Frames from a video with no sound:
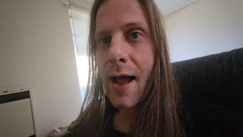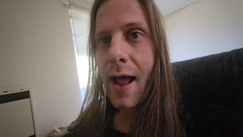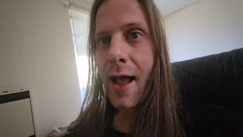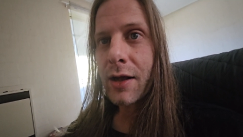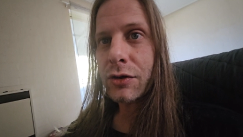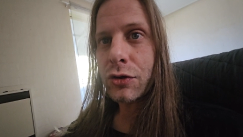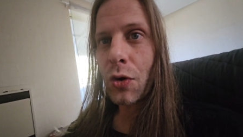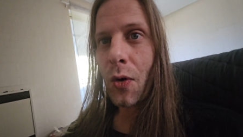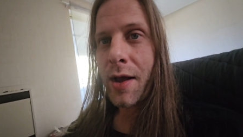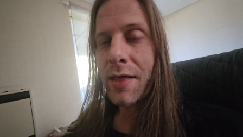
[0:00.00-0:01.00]
and
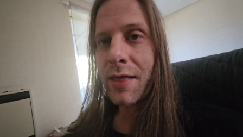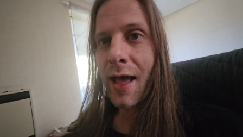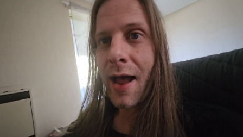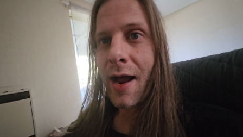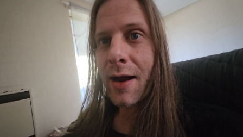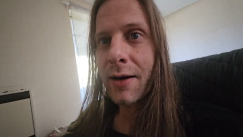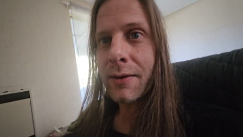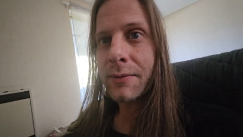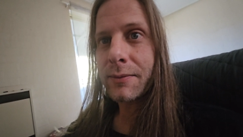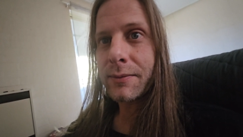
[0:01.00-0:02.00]
join there.